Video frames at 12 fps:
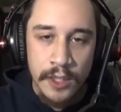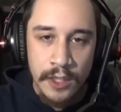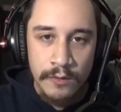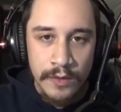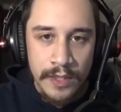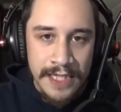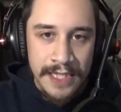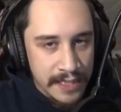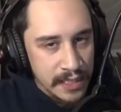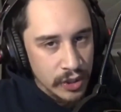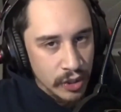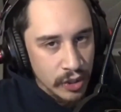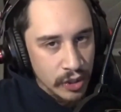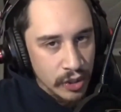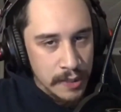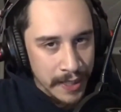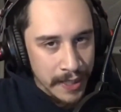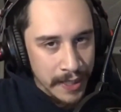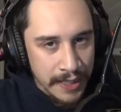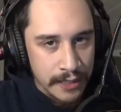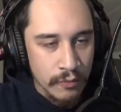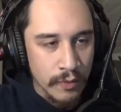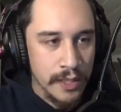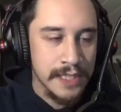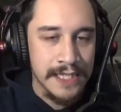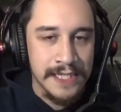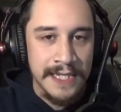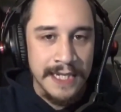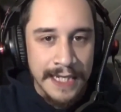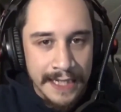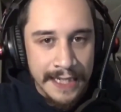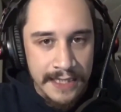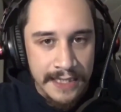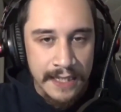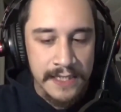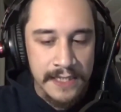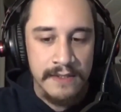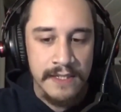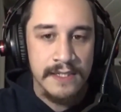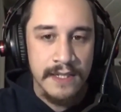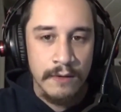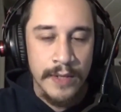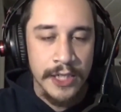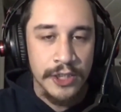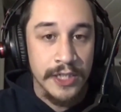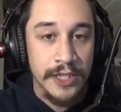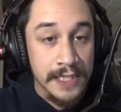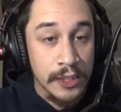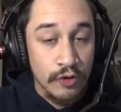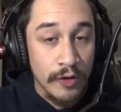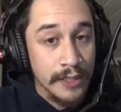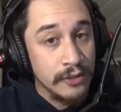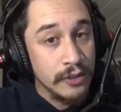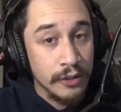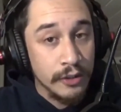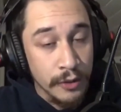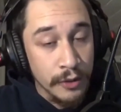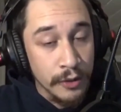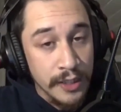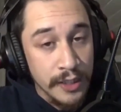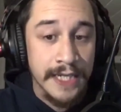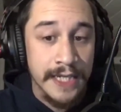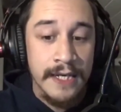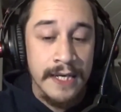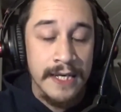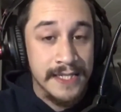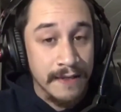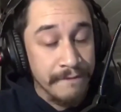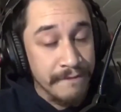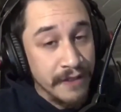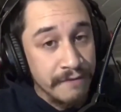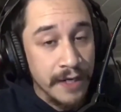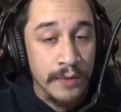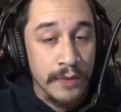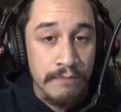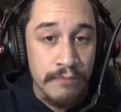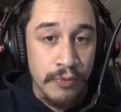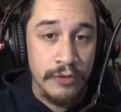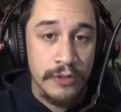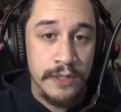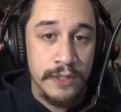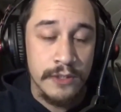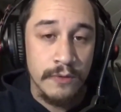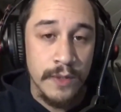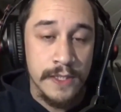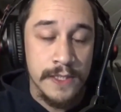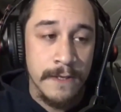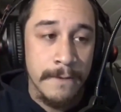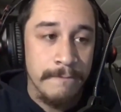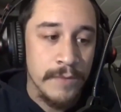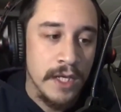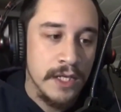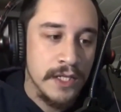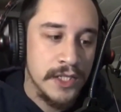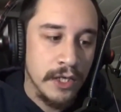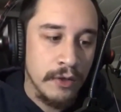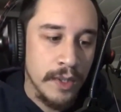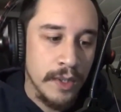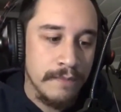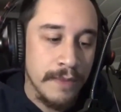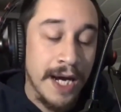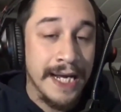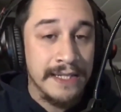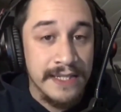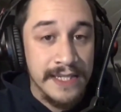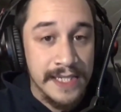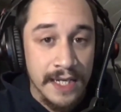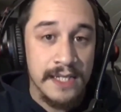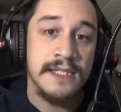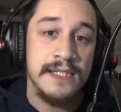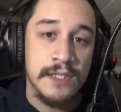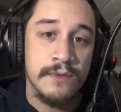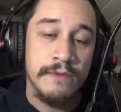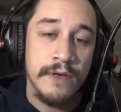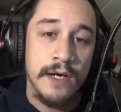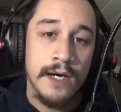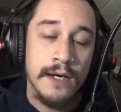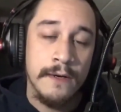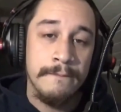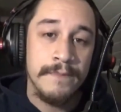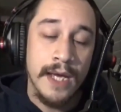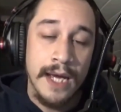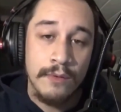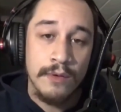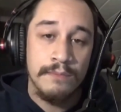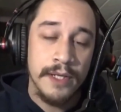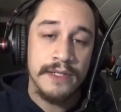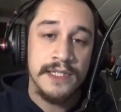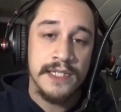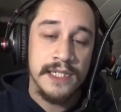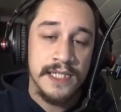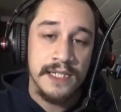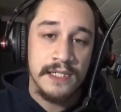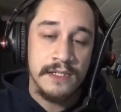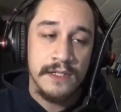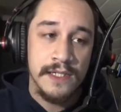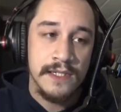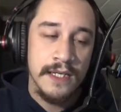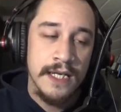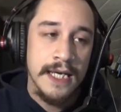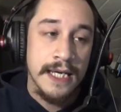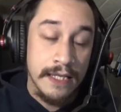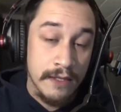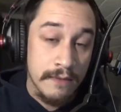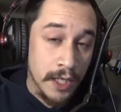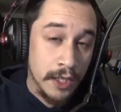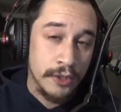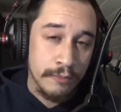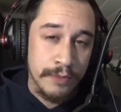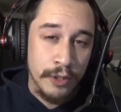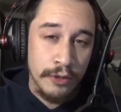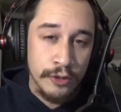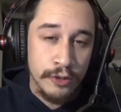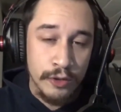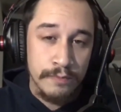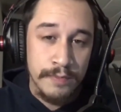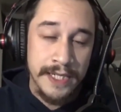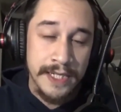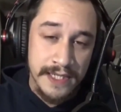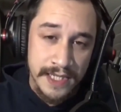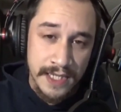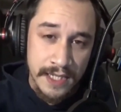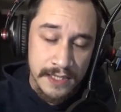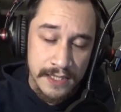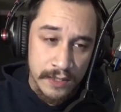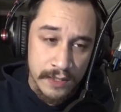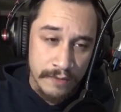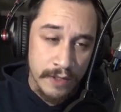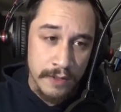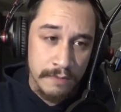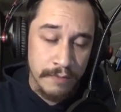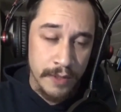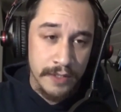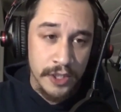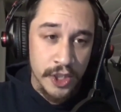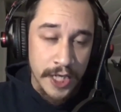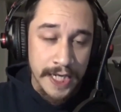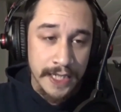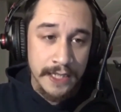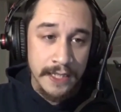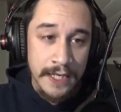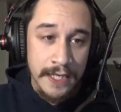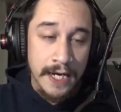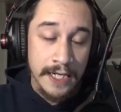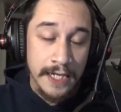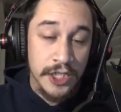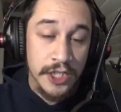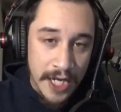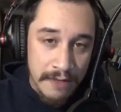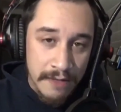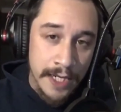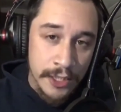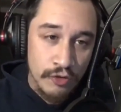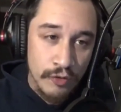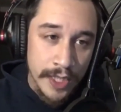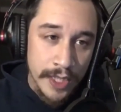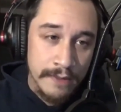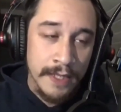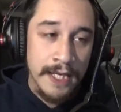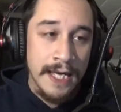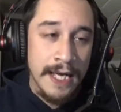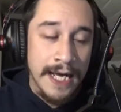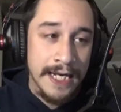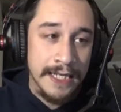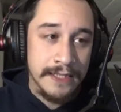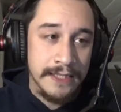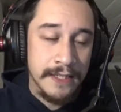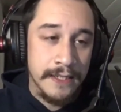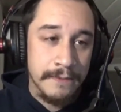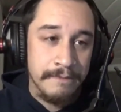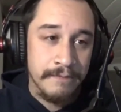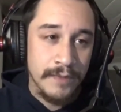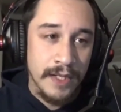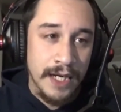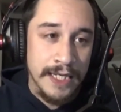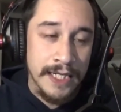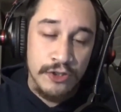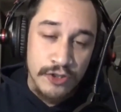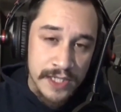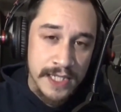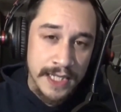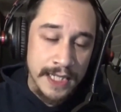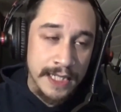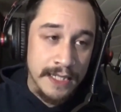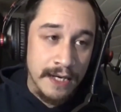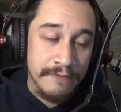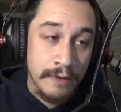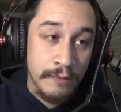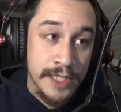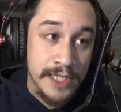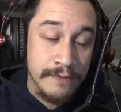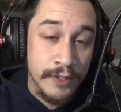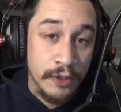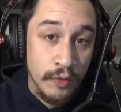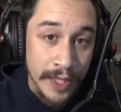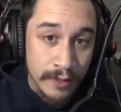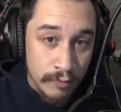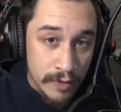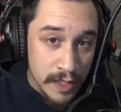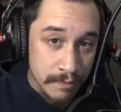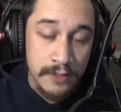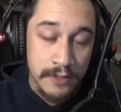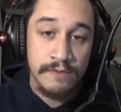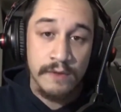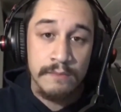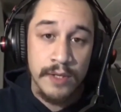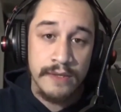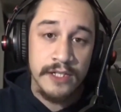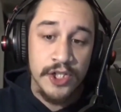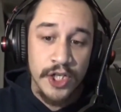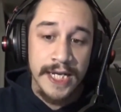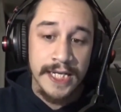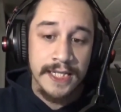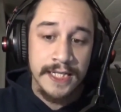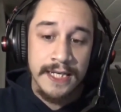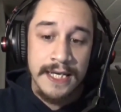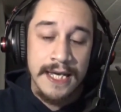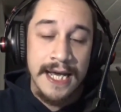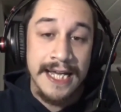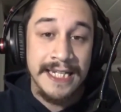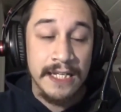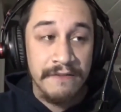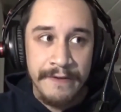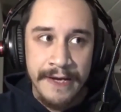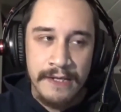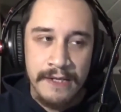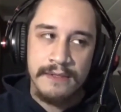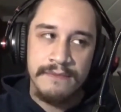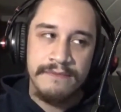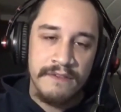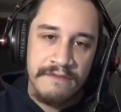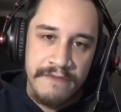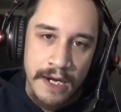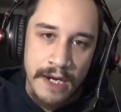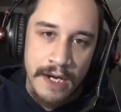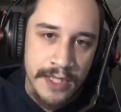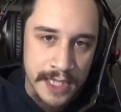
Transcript: you know, is this God speaking to us? Is he leading us in this direction? Is he trying to communicate something very important to us? So I had discussed this with our brothers and sisters in the Marco Polo group. I discussed this with Brother Jake. I'd shared my dream, and interestingly enough, I received a quick response from Brother Jake, and he had found something very